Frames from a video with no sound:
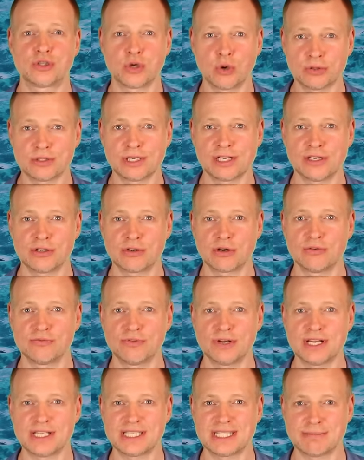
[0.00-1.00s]
totally
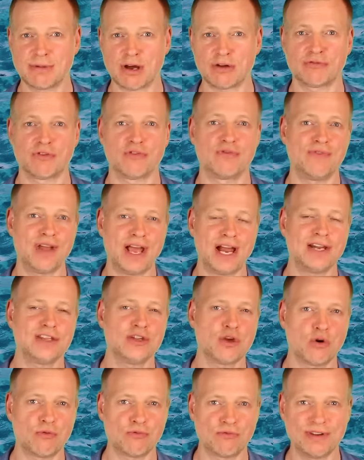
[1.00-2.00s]
convinced about the
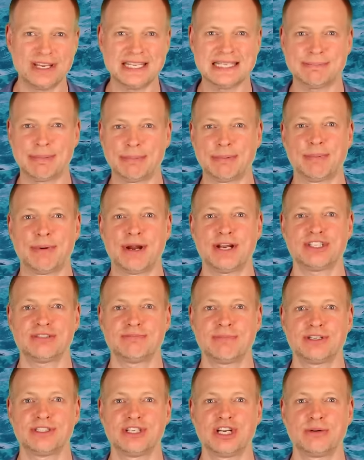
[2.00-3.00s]
value of these
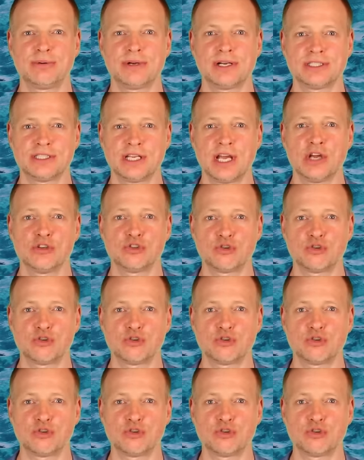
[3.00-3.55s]
preparation materials